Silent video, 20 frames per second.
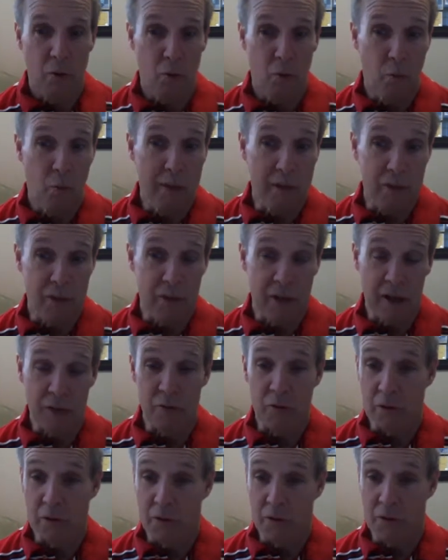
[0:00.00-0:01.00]
one
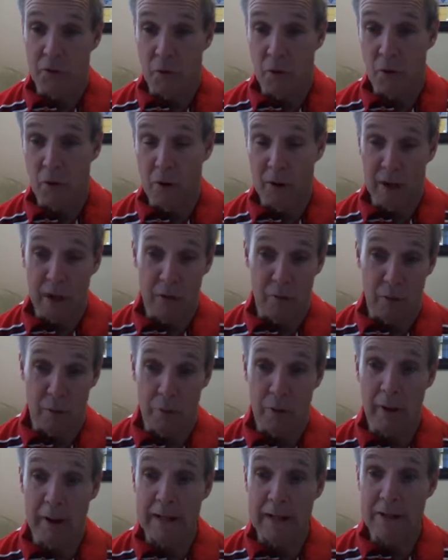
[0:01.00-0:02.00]
central authority and
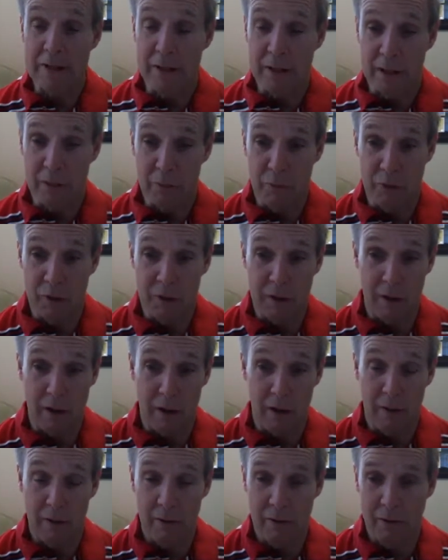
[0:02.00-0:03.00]
replacing them with
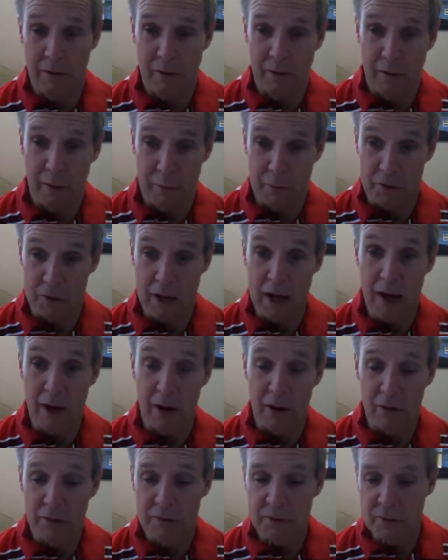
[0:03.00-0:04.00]

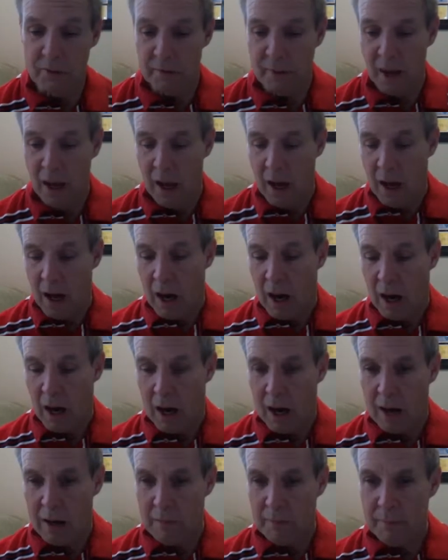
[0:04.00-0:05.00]
themselves.
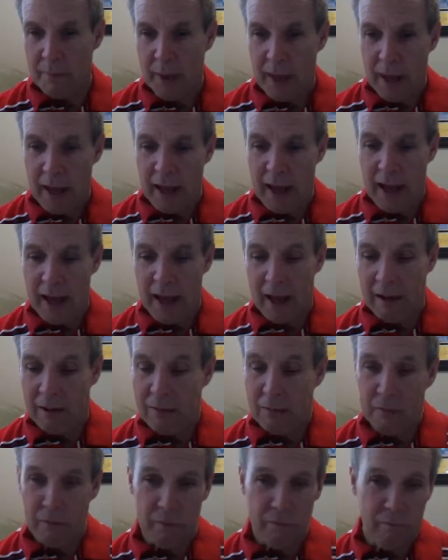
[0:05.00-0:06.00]

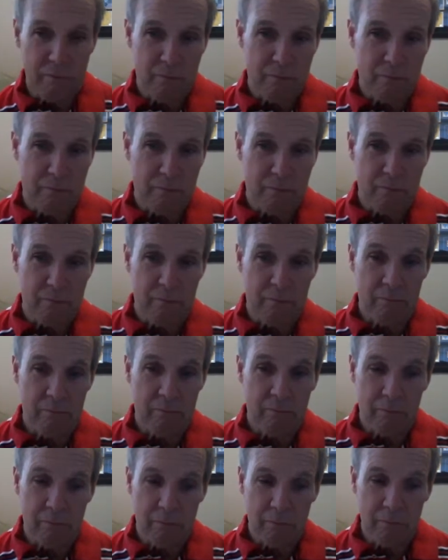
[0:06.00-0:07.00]
And
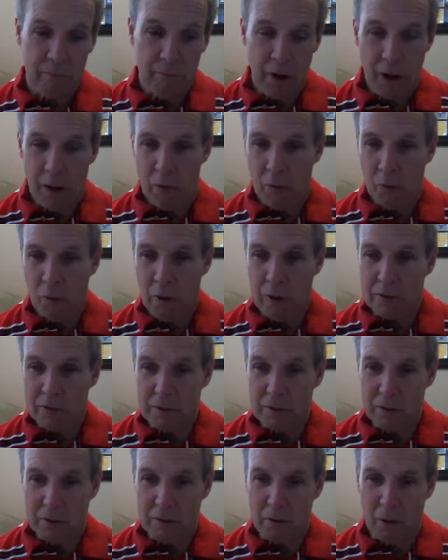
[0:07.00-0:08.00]
there
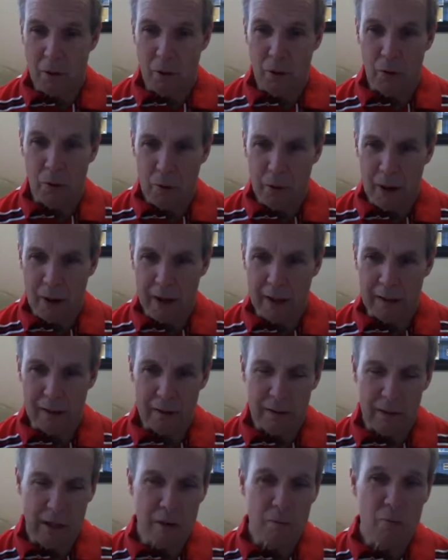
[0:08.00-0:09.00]
wasn't a whole lot
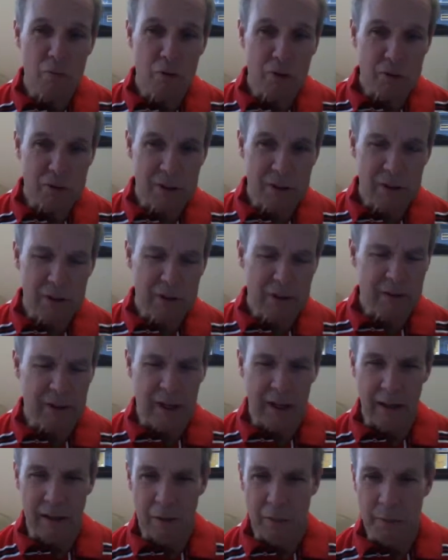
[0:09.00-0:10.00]
in Brazil
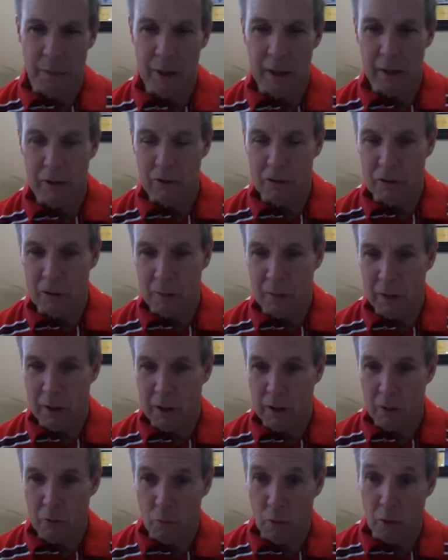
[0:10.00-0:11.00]
that appeared to
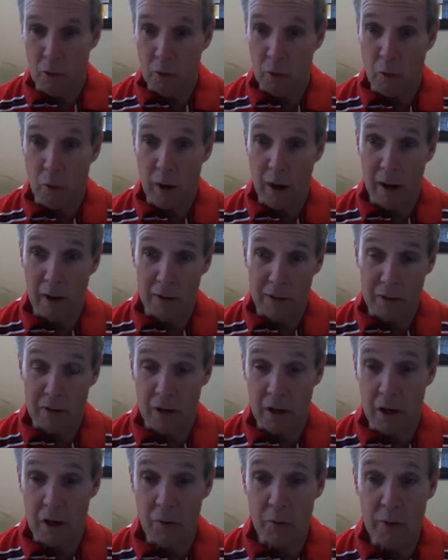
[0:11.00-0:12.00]
be worthwhile to
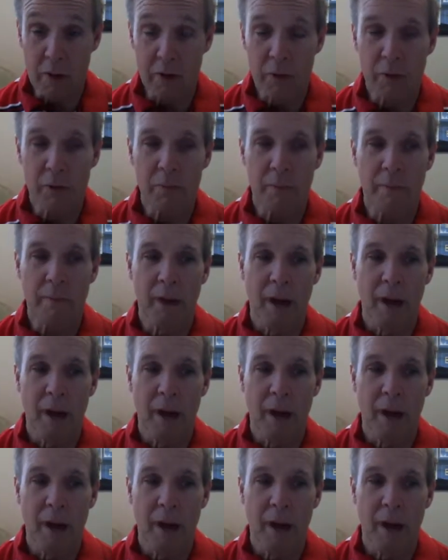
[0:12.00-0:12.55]
start with.